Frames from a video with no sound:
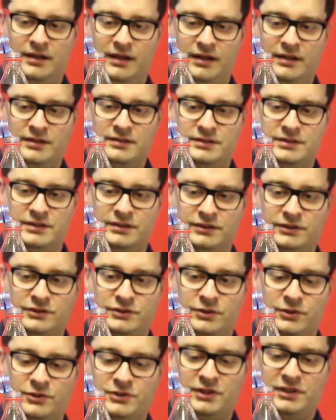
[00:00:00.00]
until it
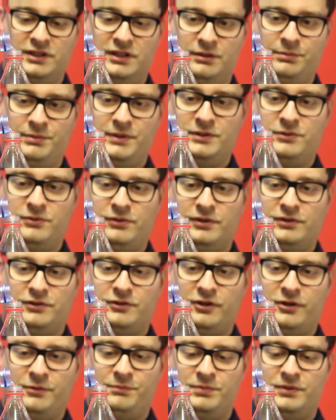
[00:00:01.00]
goes a little bit to the
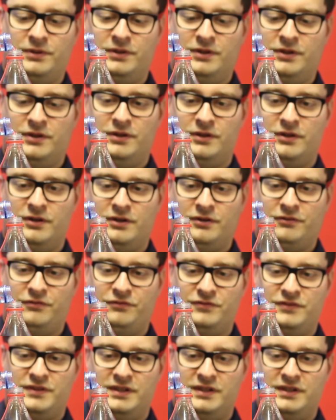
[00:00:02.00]
top of